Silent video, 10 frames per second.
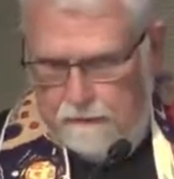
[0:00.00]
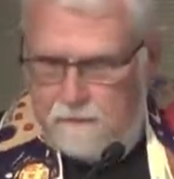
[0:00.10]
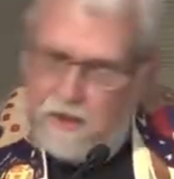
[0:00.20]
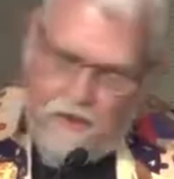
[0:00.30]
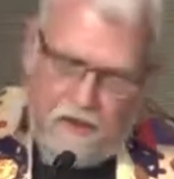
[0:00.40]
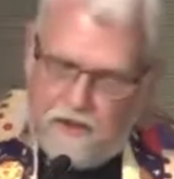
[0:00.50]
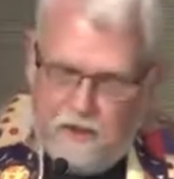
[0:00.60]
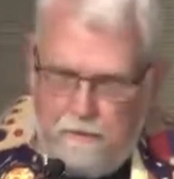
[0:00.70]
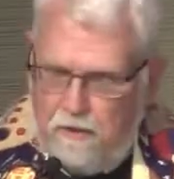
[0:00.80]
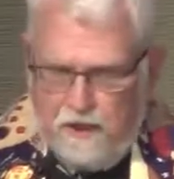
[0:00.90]
See, there are
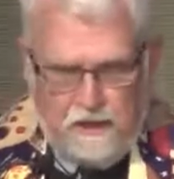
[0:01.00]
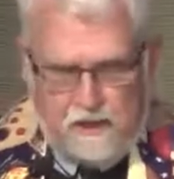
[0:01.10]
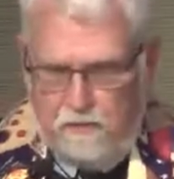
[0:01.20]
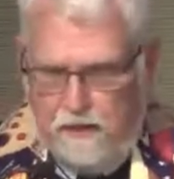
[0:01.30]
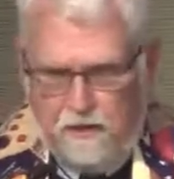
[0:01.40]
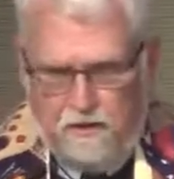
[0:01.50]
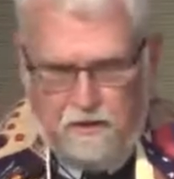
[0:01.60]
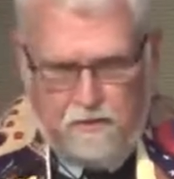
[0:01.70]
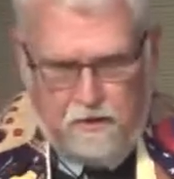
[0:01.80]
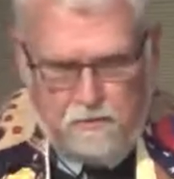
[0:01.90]
simple things that we can
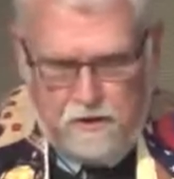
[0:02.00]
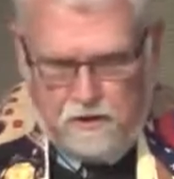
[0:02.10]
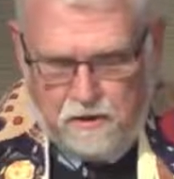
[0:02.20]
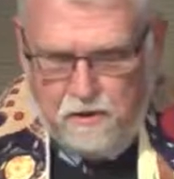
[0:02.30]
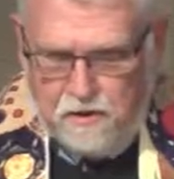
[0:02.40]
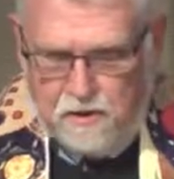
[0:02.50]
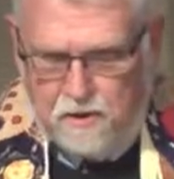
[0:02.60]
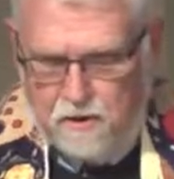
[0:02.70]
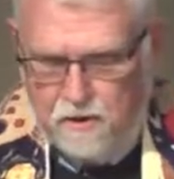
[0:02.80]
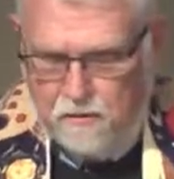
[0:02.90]
do to
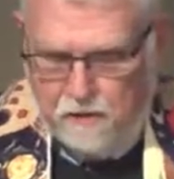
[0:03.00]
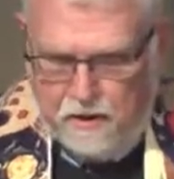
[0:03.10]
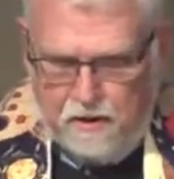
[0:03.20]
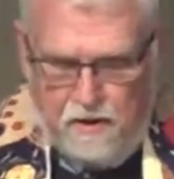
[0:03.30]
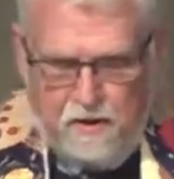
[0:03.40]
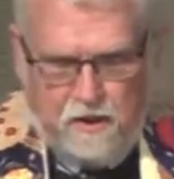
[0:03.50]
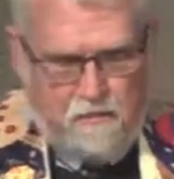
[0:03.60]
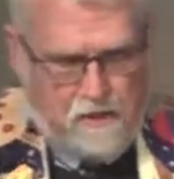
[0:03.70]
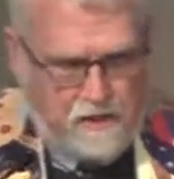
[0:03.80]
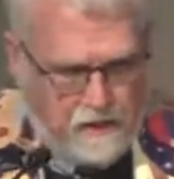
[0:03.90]
reduce, reuse, and
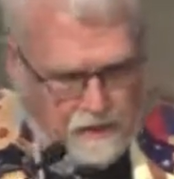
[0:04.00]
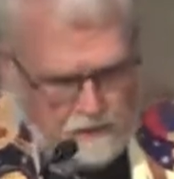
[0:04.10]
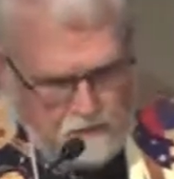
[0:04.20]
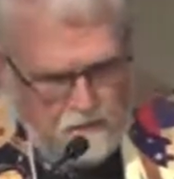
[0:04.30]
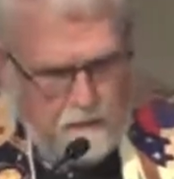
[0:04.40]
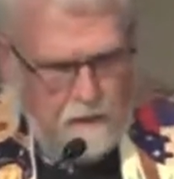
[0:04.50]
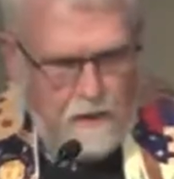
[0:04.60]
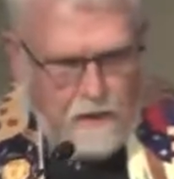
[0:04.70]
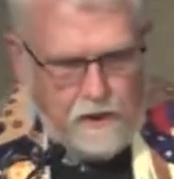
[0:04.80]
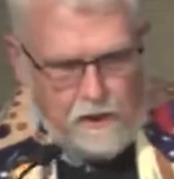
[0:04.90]
recycle.
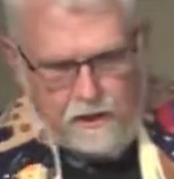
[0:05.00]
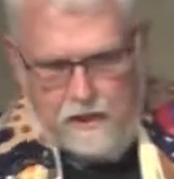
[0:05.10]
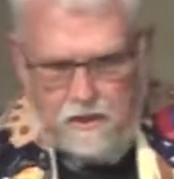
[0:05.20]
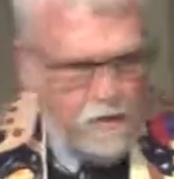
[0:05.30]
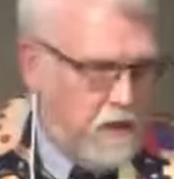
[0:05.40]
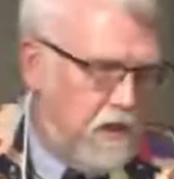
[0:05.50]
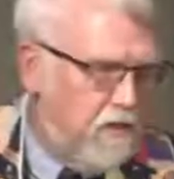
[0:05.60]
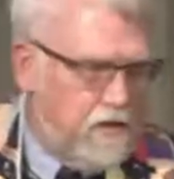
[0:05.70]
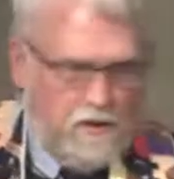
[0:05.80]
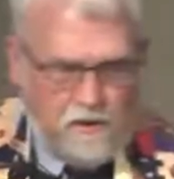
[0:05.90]
There are things that we can
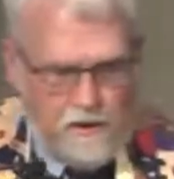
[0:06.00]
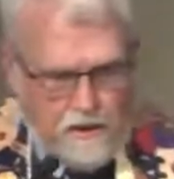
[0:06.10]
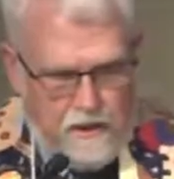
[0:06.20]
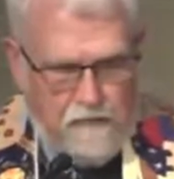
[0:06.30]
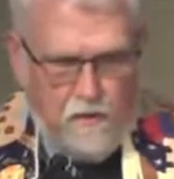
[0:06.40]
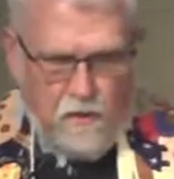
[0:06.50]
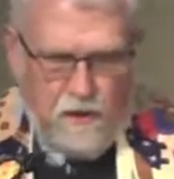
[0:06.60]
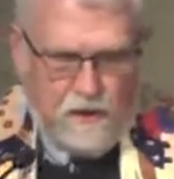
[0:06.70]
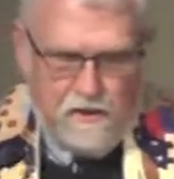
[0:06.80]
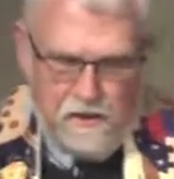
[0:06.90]
do to live and
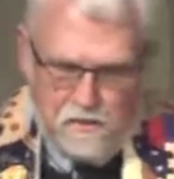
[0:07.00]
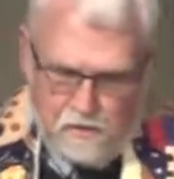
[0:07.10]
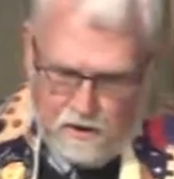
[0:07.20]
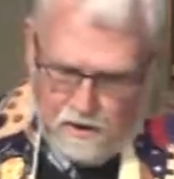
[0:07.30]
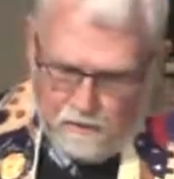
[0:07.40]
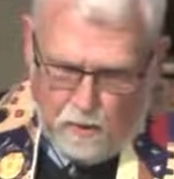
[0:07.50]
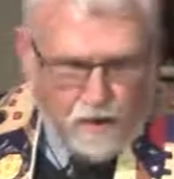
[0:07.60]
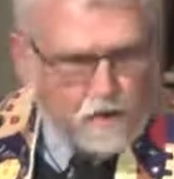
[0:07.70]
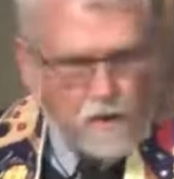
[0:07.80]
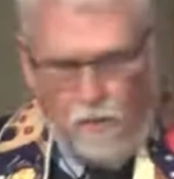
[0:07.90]
work in this world
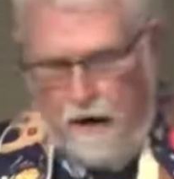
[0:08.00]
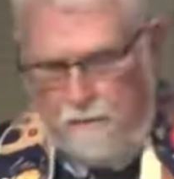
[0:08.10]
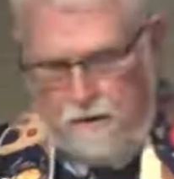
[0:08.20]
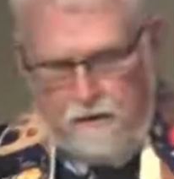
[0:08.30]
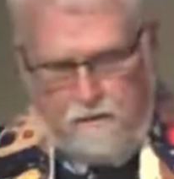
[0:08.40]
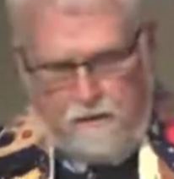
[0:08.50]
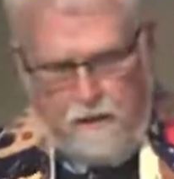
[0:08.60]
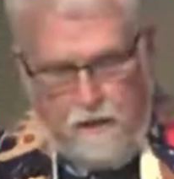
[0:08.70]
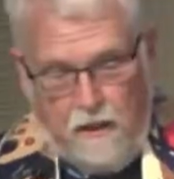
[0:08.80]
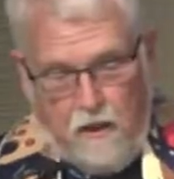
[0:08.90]
more cooperatively.